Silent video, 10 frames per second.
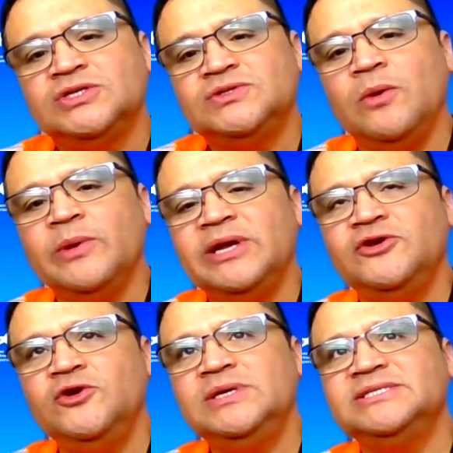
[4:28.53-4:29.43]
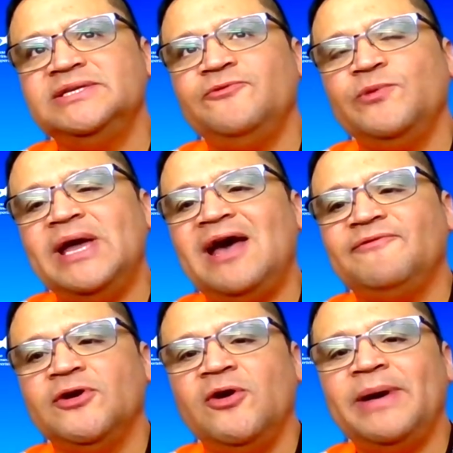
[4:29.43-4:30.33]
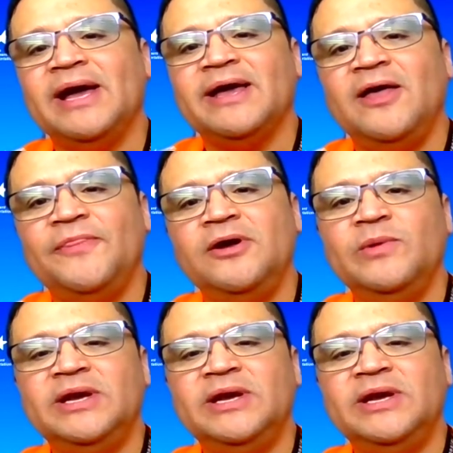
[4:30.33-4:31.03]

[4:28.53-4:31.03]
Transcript: So what we do is if we have to go back out there,